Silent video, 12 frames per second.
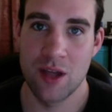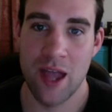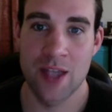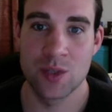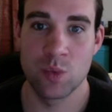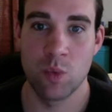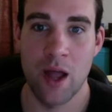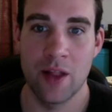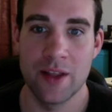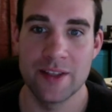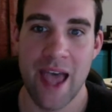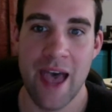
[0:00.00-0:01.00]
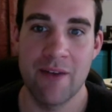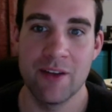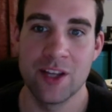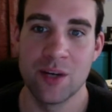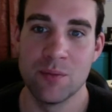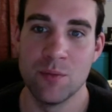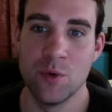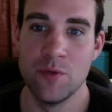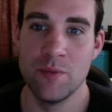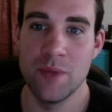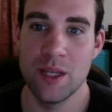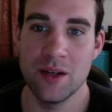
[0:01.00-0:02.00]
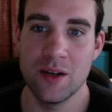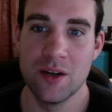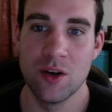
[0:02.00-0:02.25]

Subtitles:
as well as having their movement,